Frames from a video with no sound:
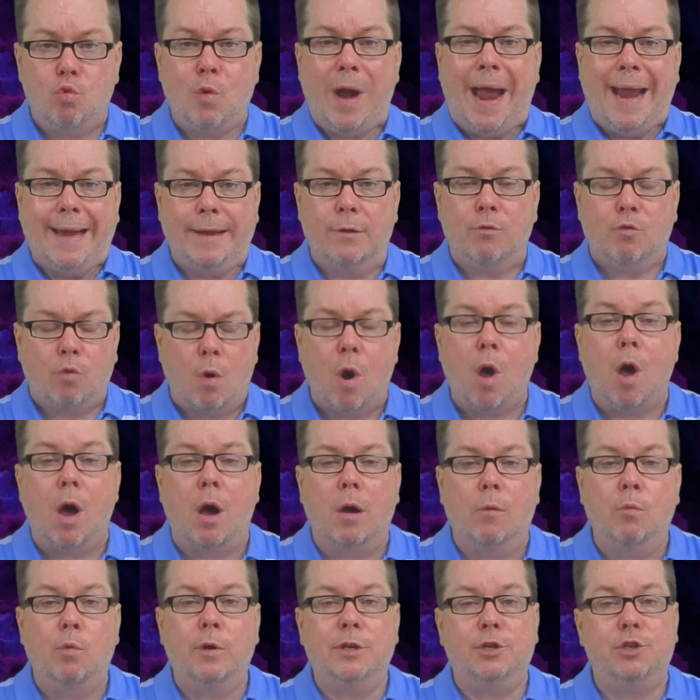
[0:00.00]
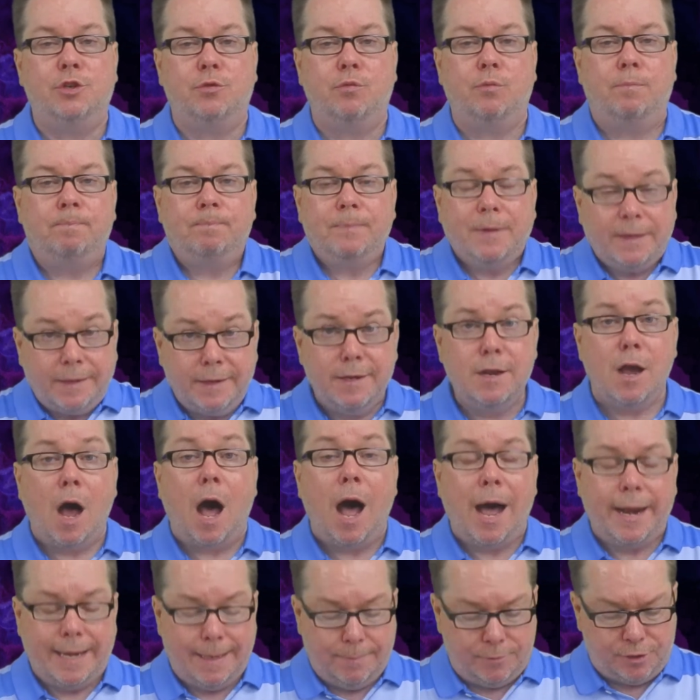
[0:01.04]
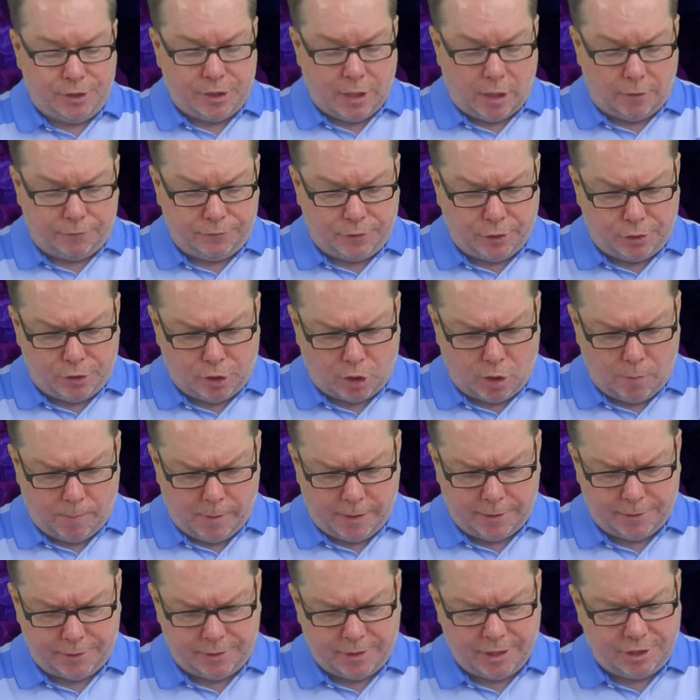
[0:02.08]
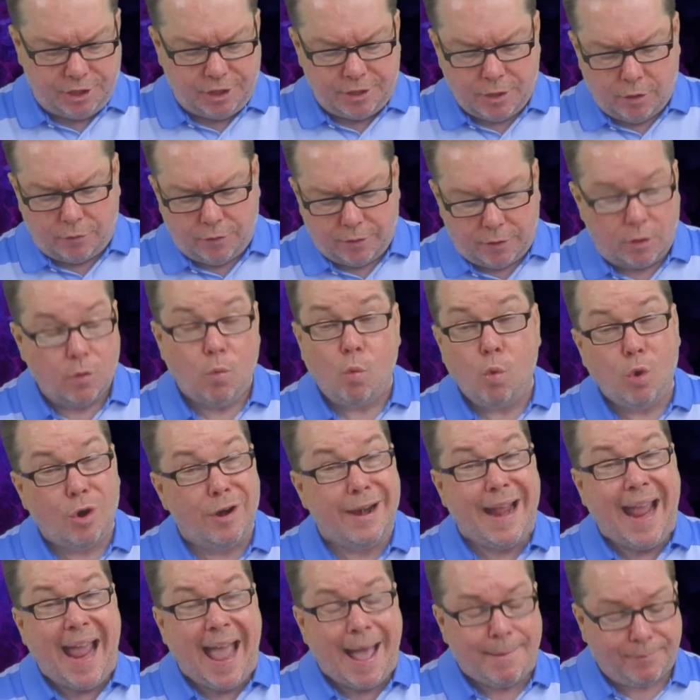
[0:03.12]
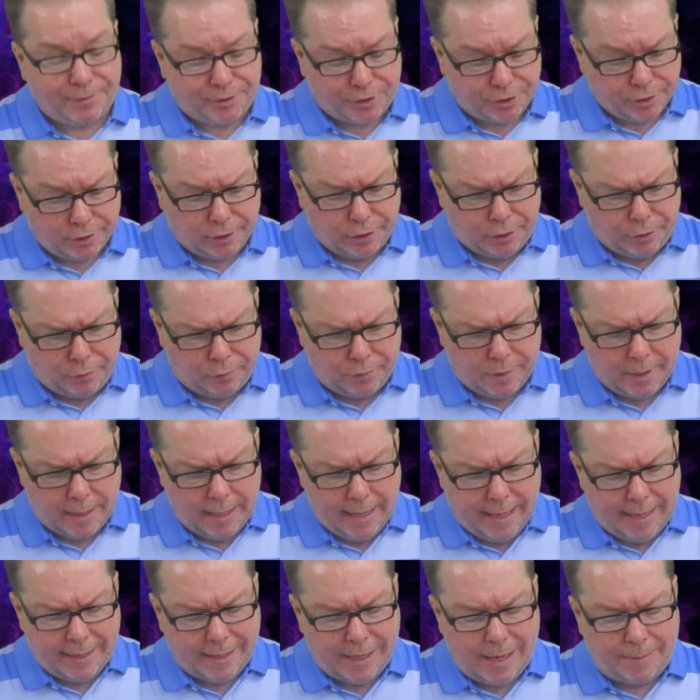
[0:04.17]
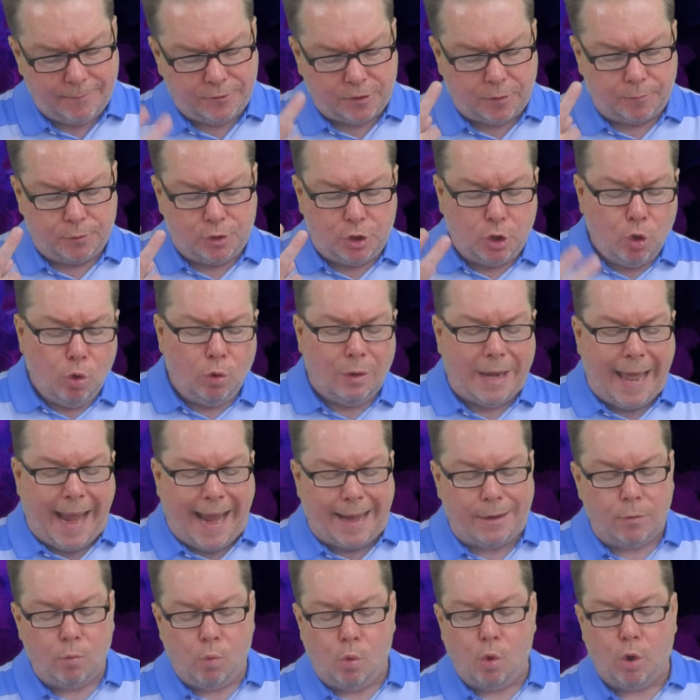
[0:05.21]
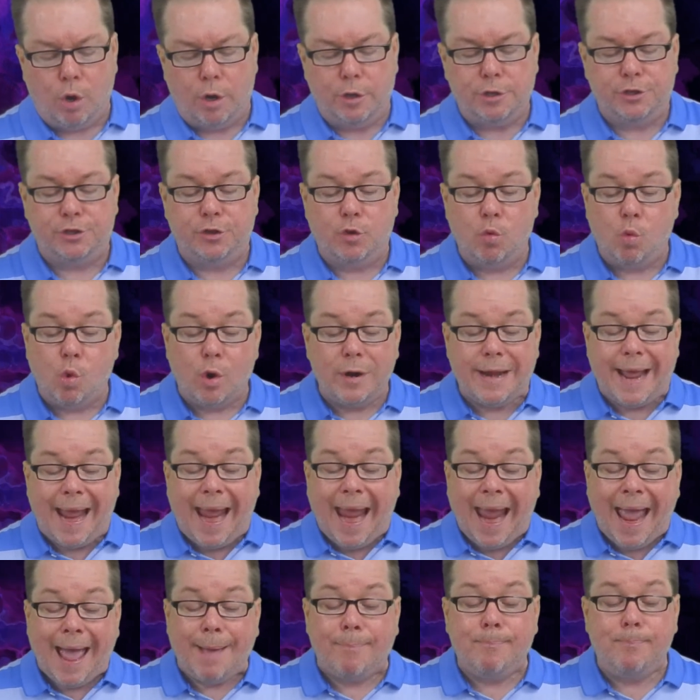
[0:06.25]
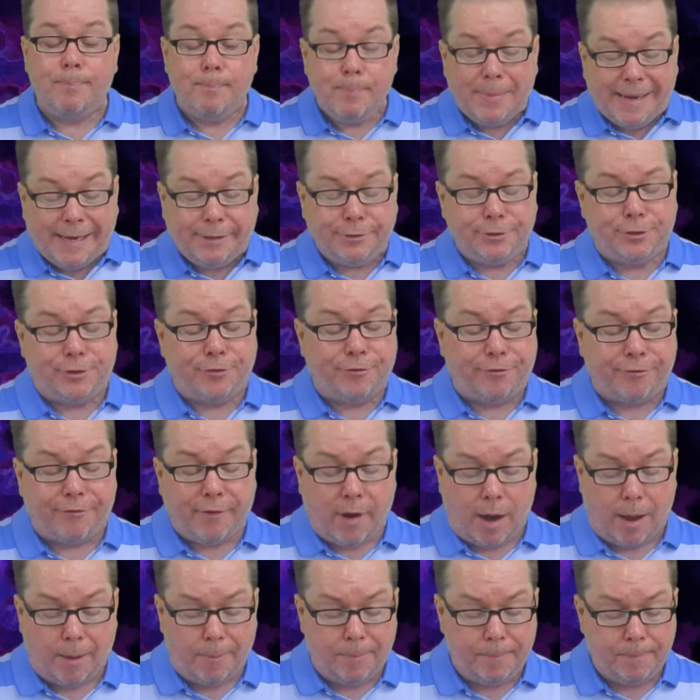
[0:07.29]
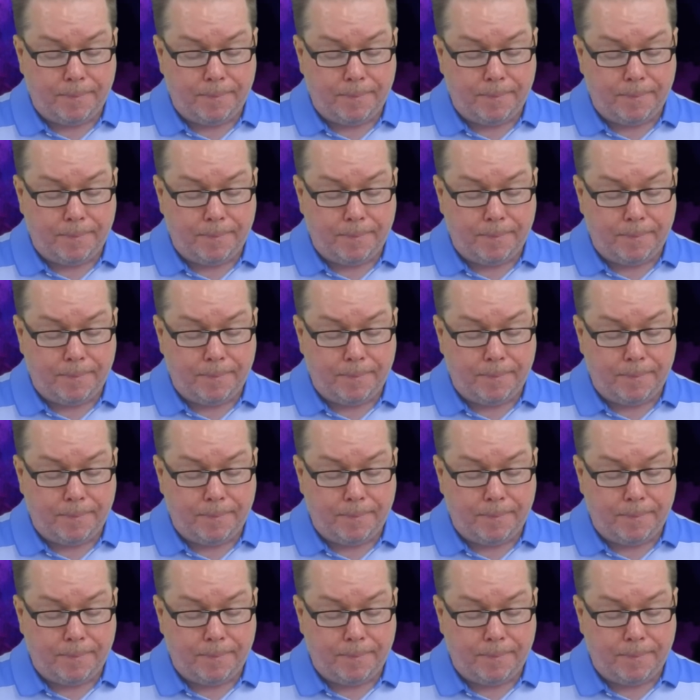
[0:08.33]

right and wrong, which God himself determines. Did you know that the word absolute comes from two Latin words? The word ab means from,